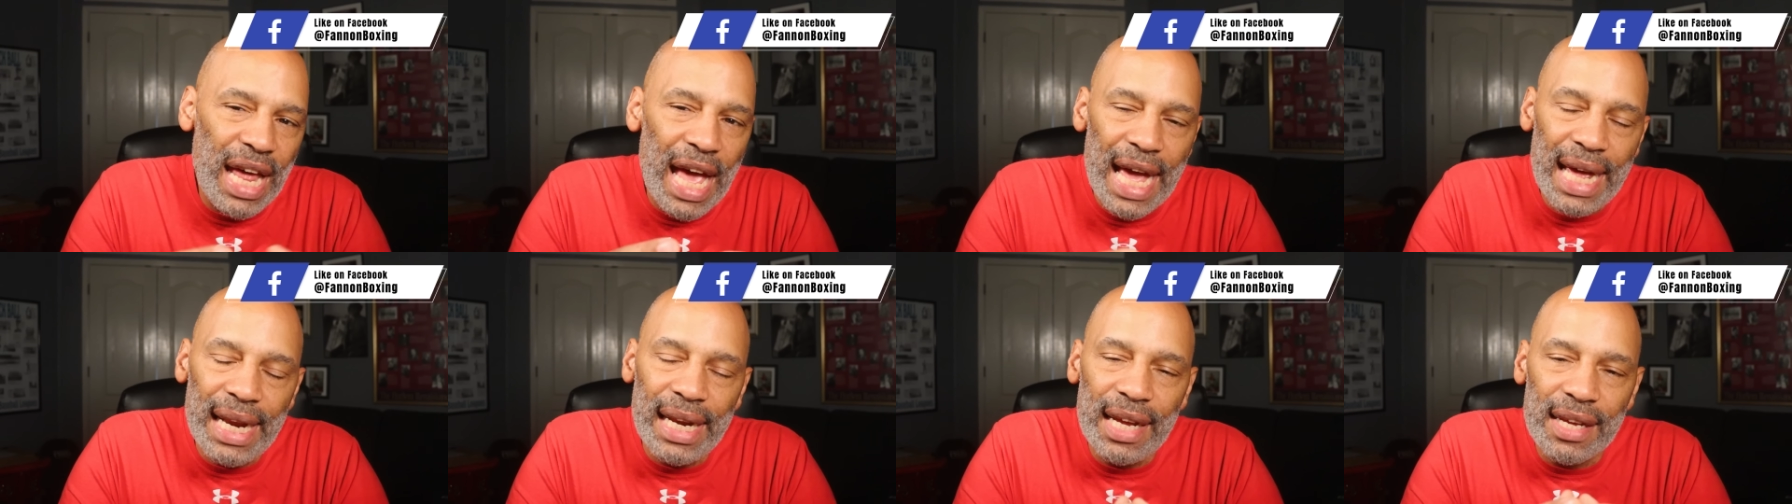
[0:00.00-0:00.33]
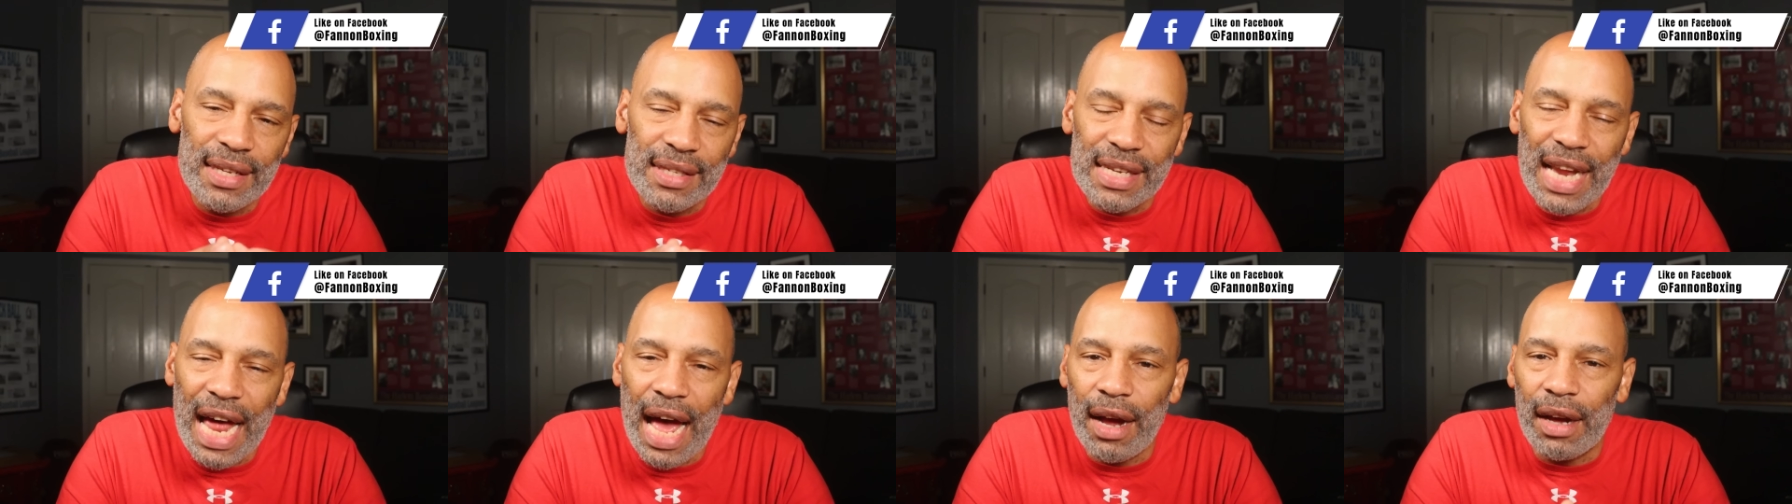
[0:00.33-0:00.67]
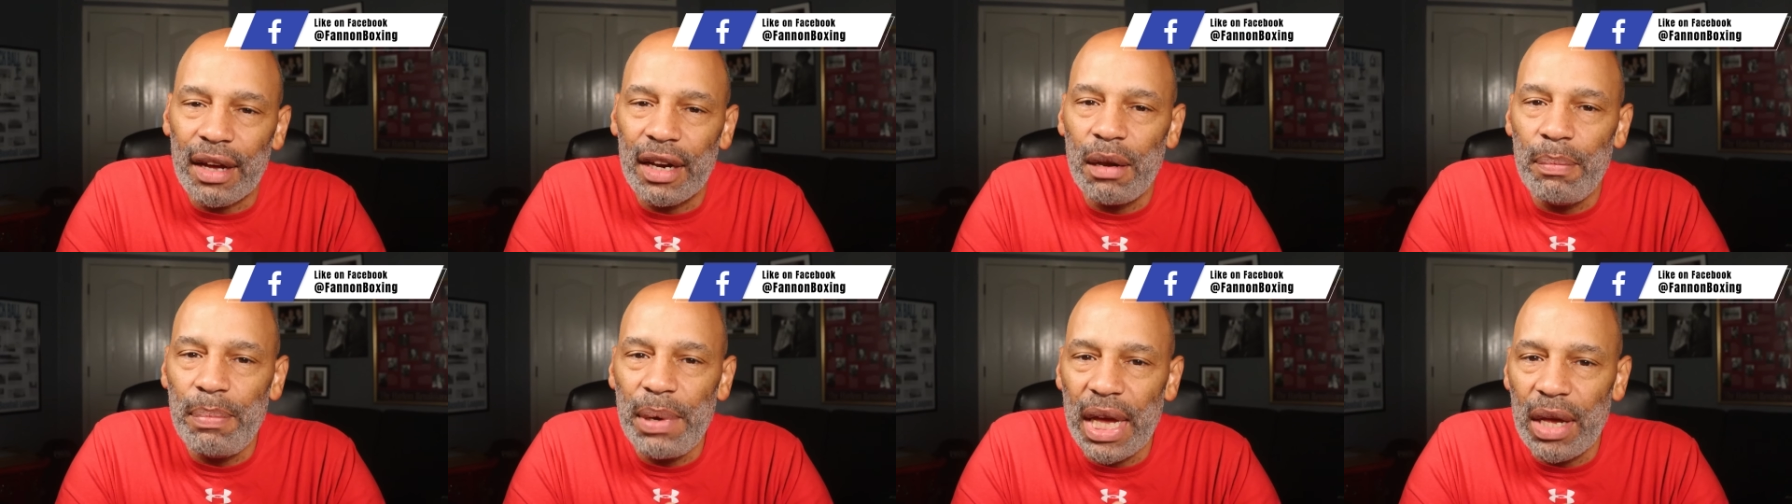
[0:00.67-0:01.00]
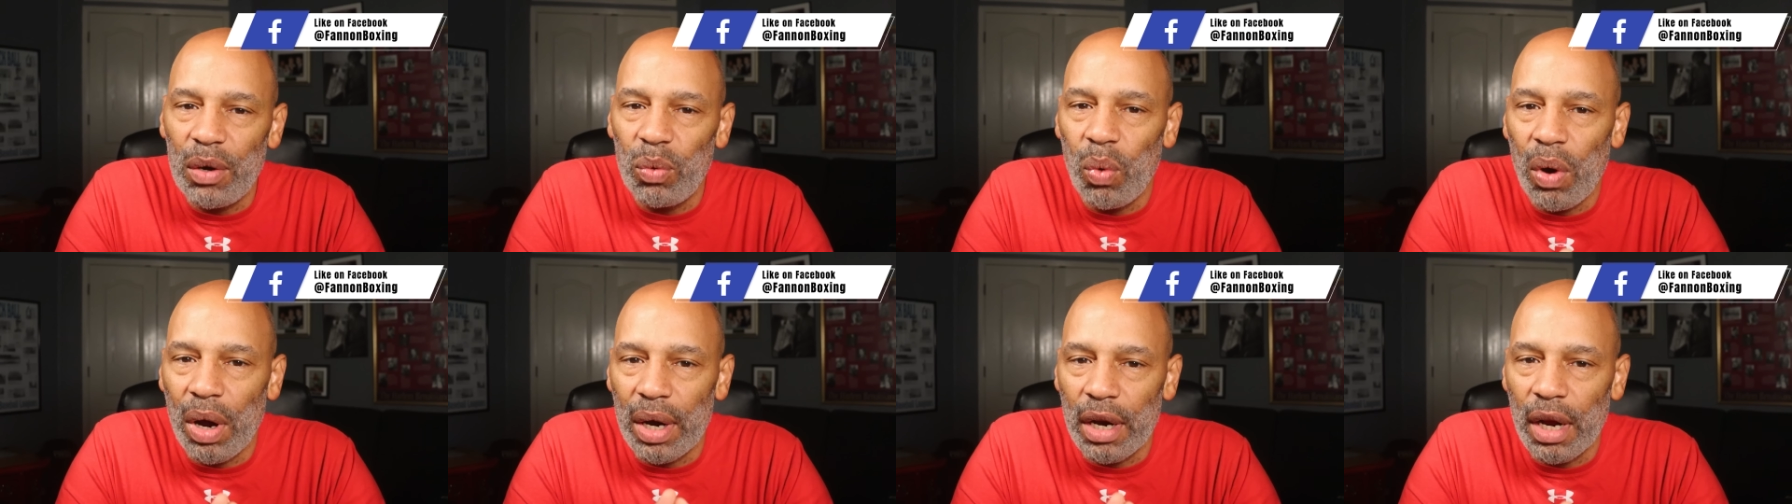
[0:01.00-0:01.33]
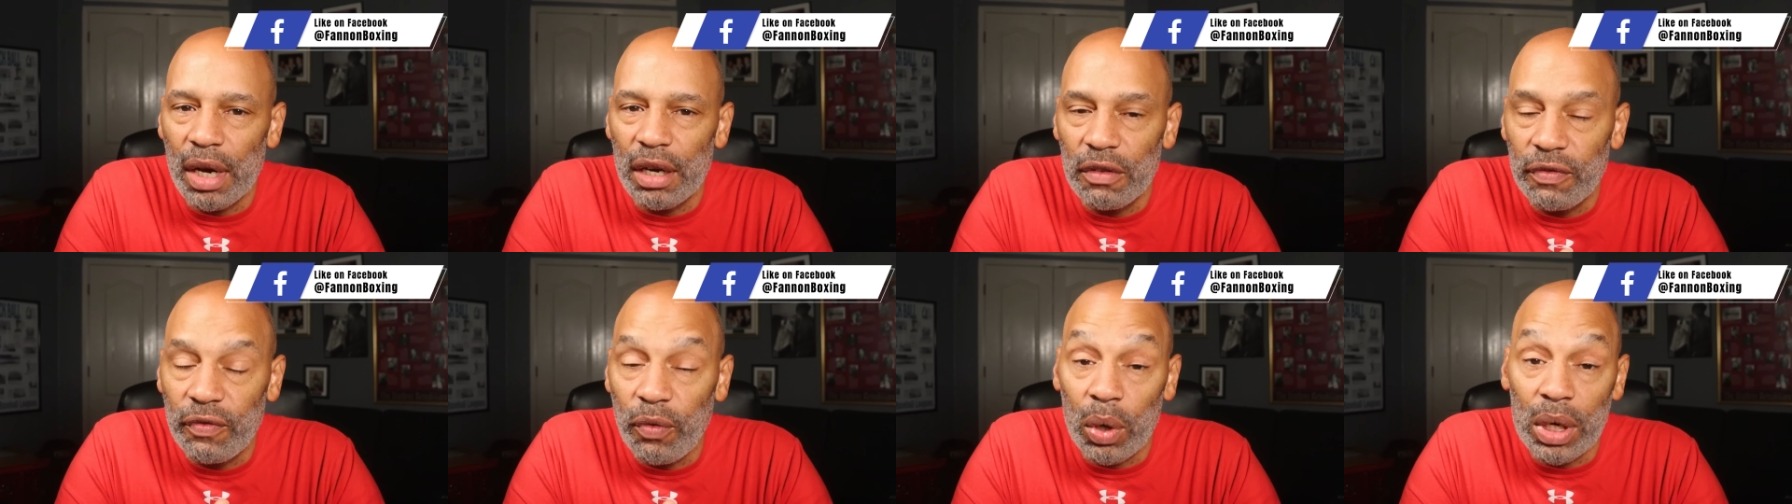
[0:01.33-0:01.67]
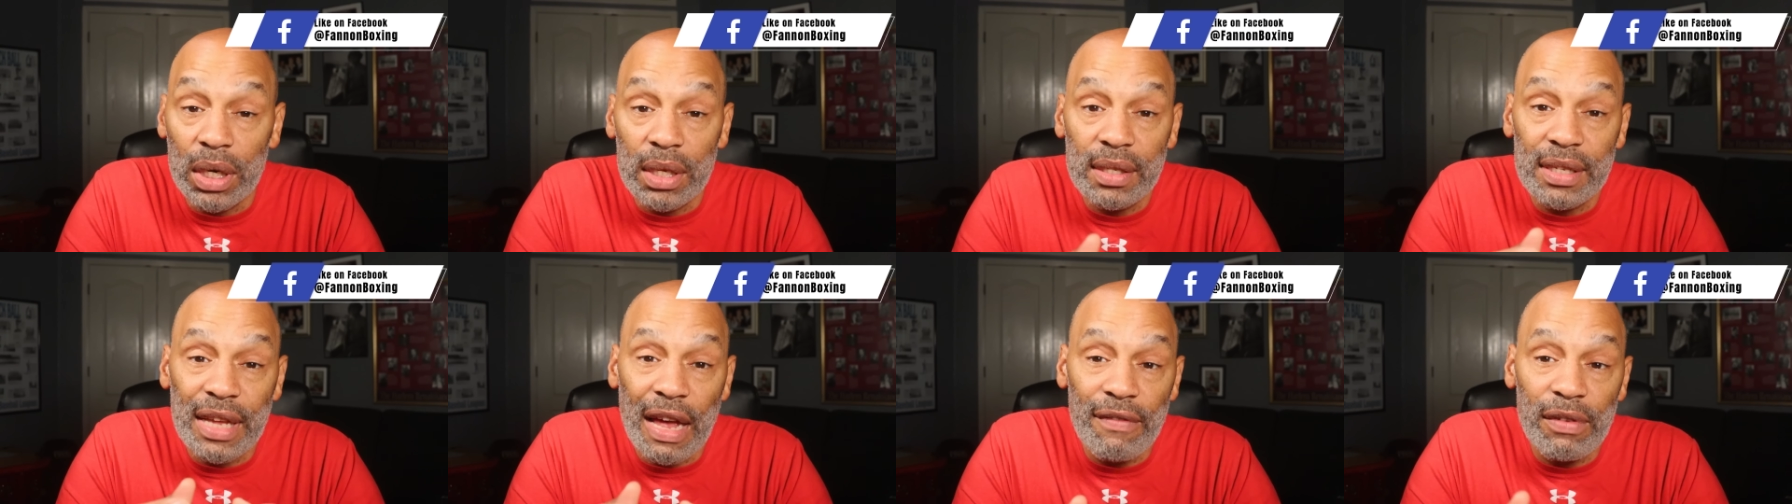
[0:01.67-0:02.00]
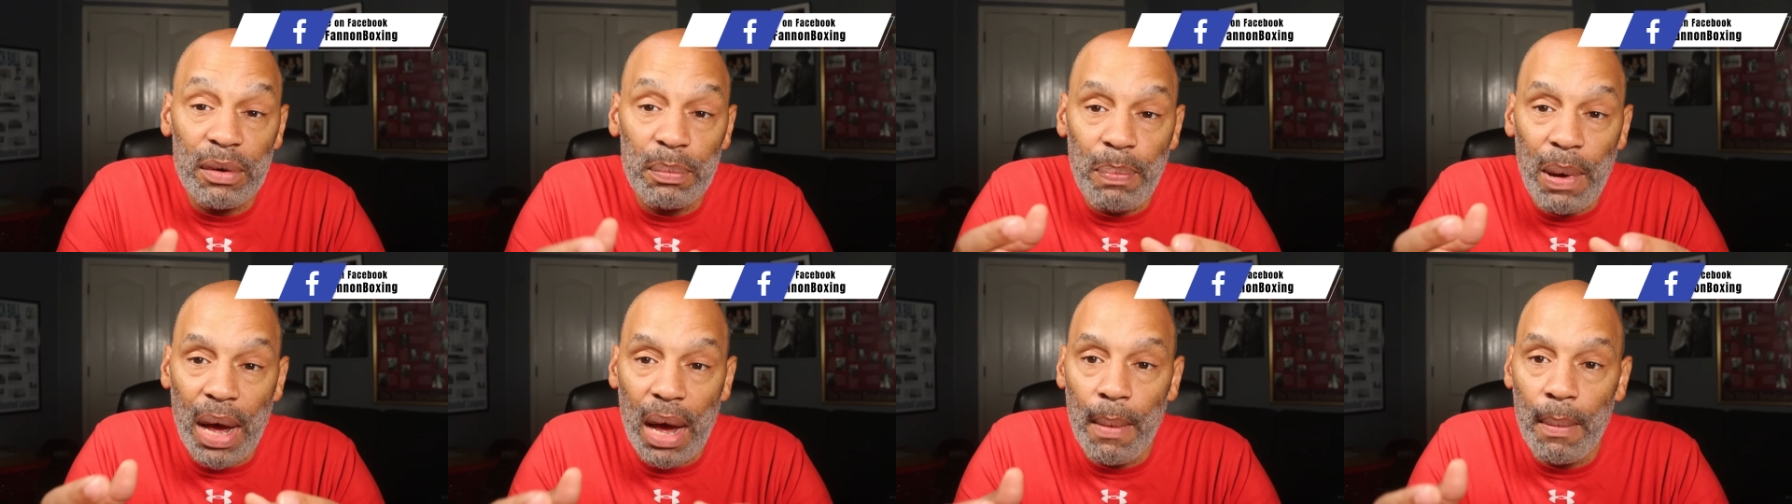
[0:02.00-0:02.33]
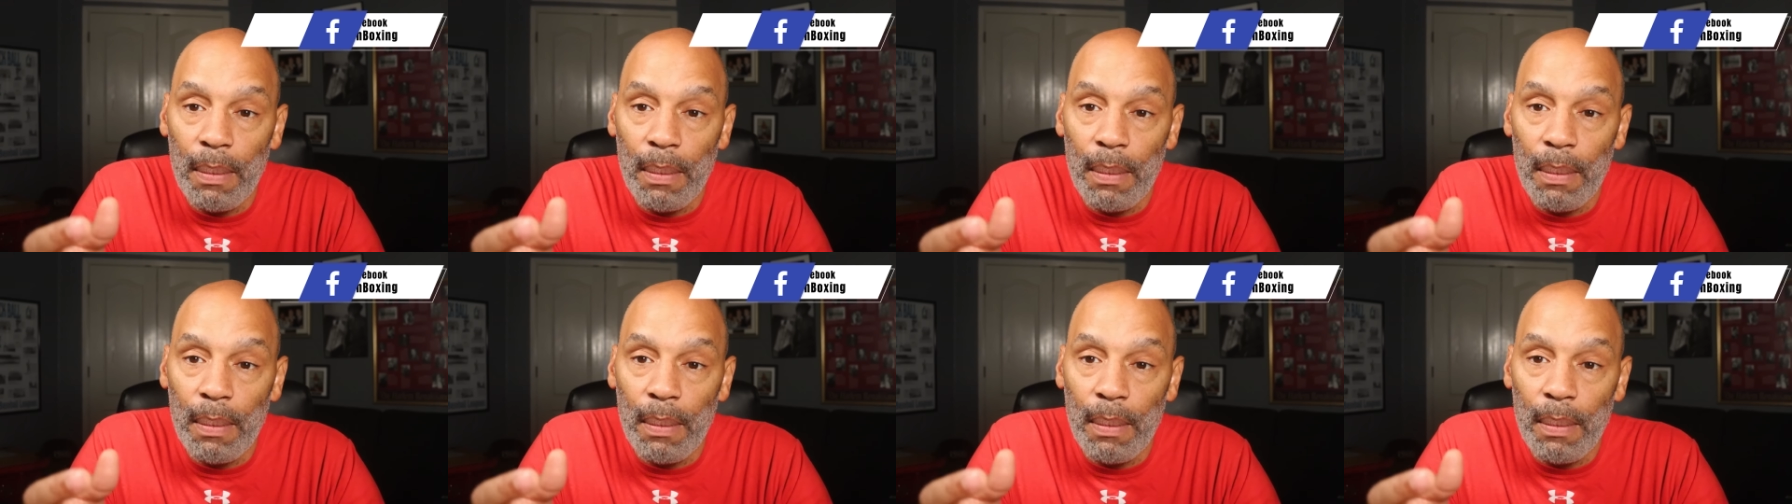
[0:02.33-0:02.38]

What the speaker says: Haney is not going to be at 147